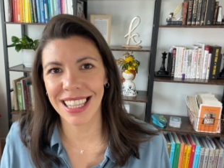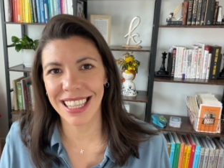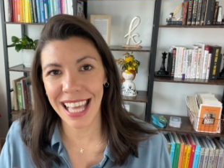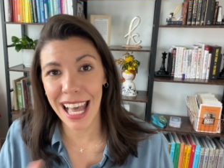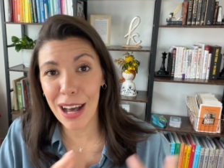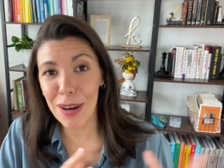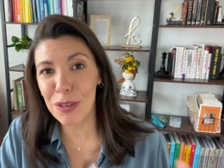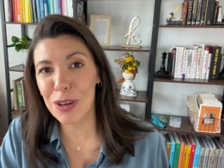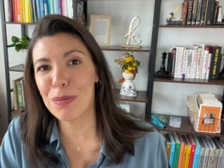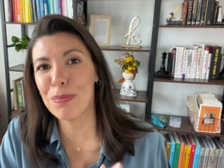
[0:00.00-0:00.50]

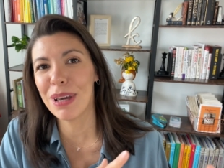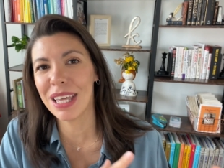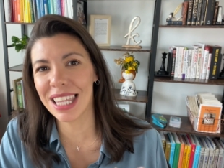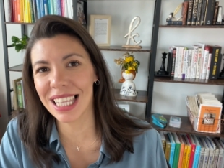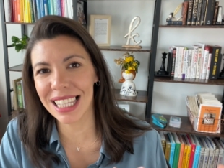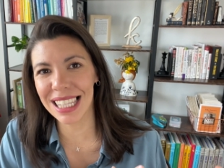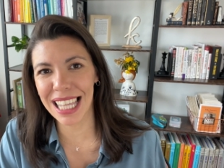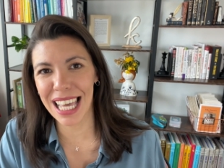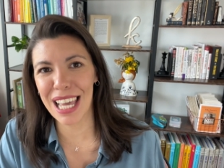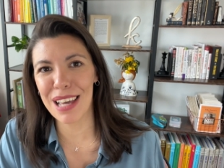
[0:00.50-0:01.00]
That would be
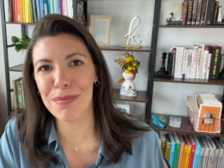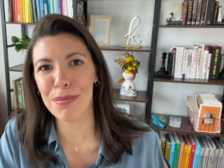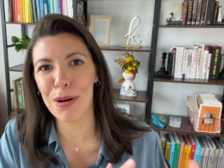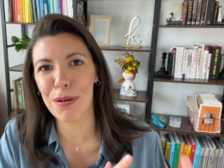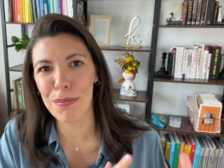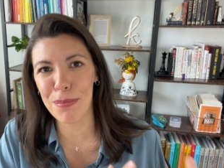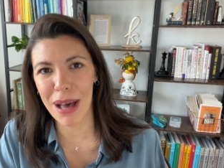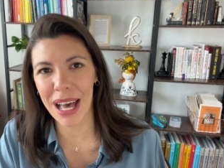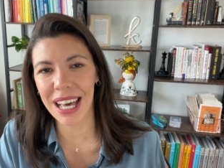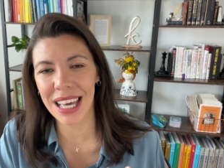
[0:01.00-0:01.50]
the label
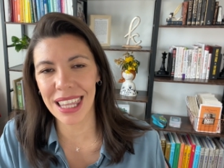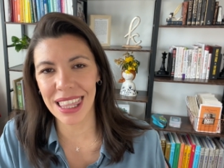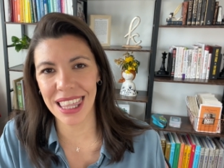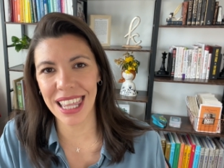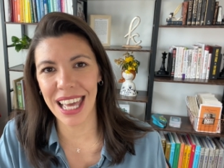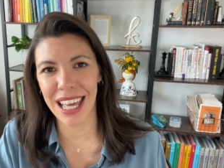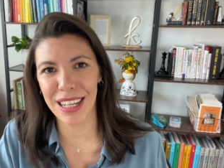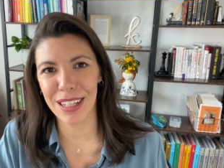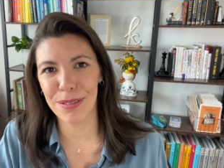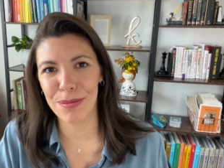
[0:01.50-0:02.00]
back
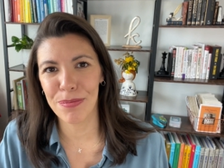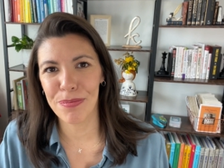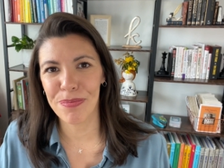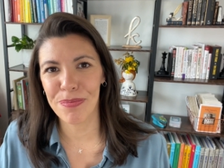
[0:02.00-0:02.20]
then.